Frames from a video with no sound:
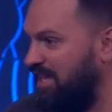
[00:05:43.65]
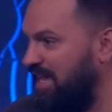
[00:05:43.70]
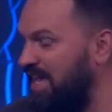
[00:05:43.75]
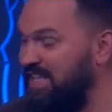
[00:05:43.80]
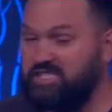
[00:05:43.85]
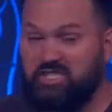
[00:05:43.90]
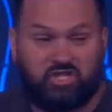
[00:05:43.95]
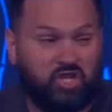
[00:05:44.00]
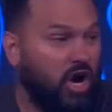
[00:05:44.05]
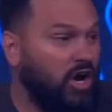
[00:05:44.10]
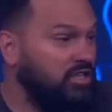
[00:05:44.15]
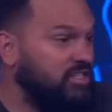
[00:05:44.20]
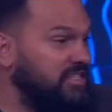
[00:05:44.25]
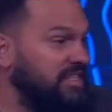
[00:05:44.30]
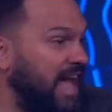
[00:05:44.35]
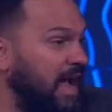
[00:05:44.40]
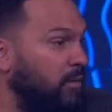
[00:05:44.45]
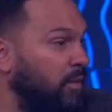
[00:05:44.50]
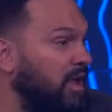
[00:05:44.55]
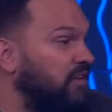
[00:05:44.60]
It starts
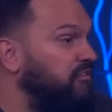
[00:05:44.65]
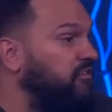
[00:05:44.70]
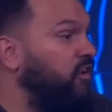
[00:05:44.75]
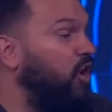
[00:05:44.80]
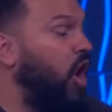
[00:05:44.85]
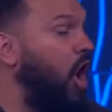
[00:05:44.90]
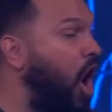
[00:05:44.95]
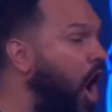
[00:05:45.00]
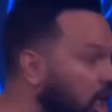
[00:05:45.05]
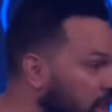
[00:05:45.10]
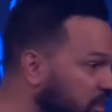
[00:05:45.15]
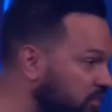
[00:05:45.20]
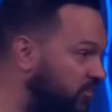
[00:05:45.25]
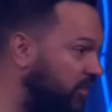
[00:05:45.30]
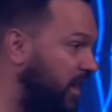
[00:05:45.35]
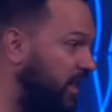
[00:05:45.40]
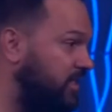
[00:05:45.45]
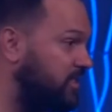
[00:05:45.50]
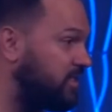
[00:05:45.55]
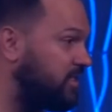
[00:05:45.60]
that way for all of
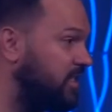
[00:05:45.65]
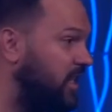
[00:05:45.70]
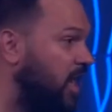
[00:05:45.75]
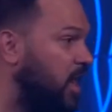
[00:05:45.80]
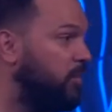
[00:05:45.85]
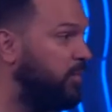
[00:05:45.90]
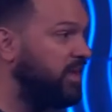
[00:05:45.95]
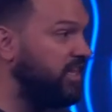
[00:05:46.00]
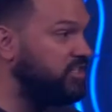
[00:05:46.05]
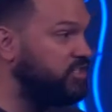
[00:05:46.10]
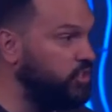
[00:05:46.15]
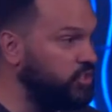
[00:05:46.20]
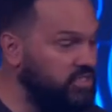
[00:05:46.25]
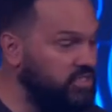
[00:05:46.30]
us. But as you